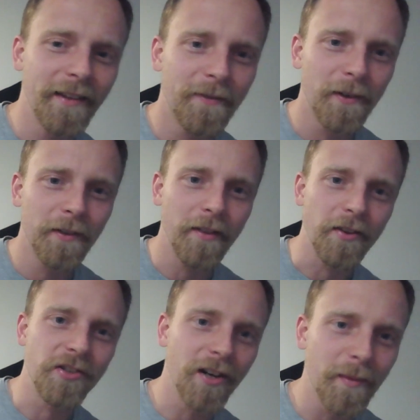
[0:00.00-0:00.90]
They fall to
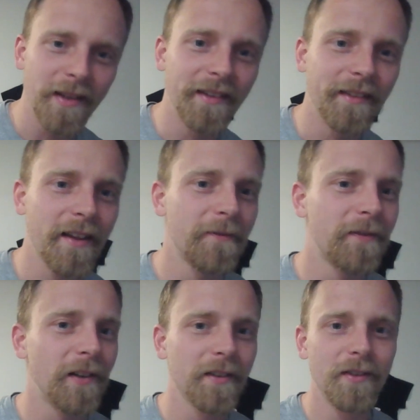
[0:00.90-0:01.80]
the Germans. They
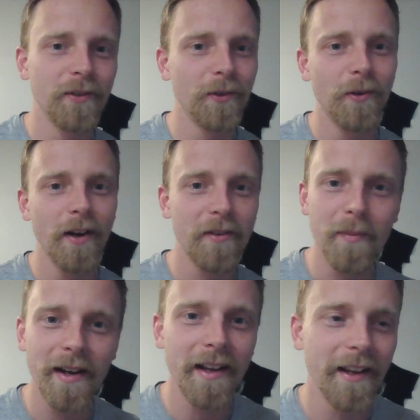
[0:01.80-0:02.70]
fall to
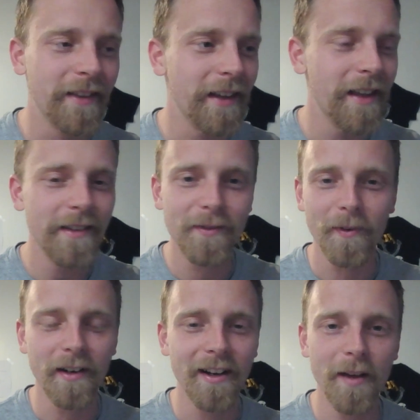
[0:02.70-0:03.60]
everybody in the East
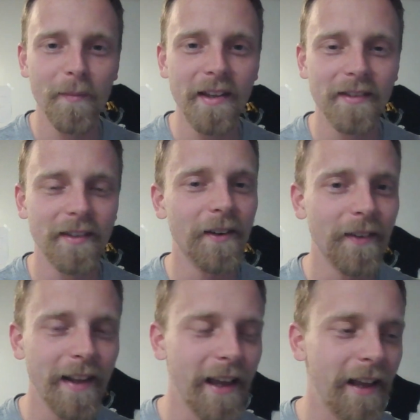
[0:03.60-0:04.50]
wanted a piece of their
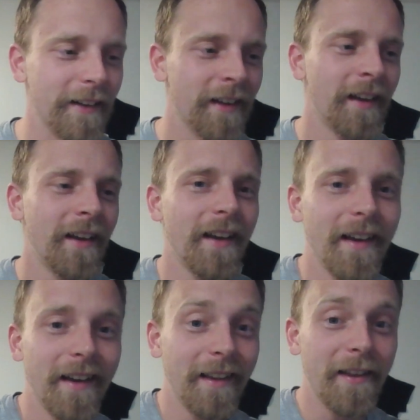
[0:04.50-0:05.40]
land.
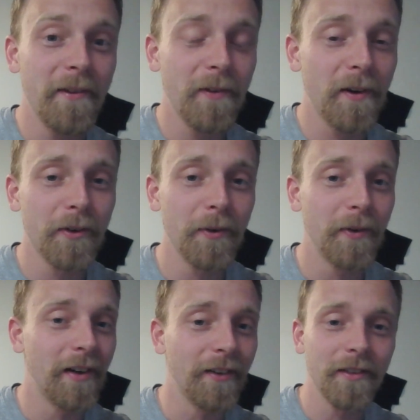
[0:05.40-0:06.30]
They fall
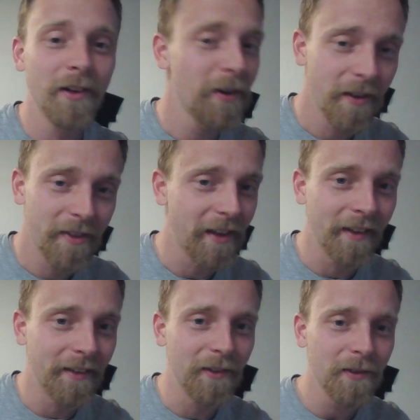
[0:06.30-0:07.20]
to a load of
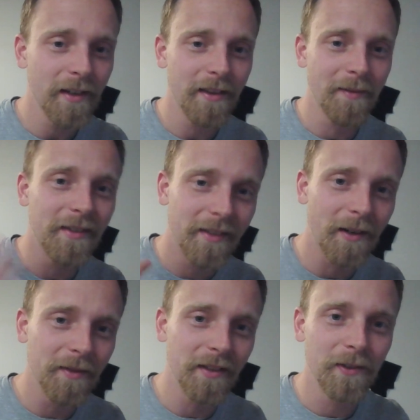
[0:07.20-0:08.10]
things, including
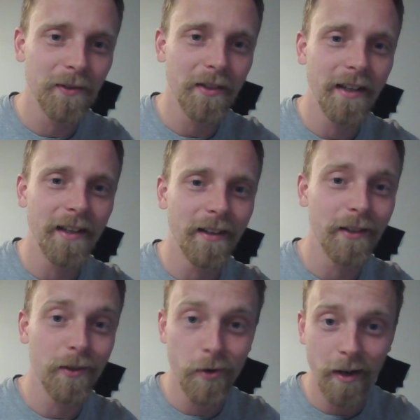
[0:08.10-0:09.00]
themselves, including a
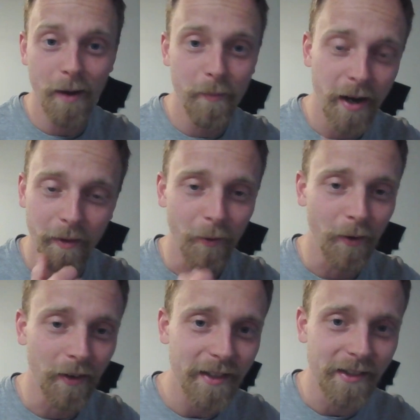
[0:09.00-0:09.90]
new upcoming
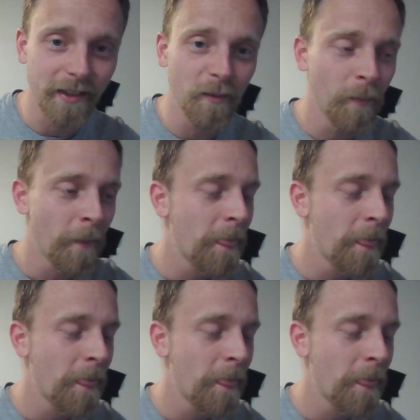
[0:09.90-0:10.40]
religion.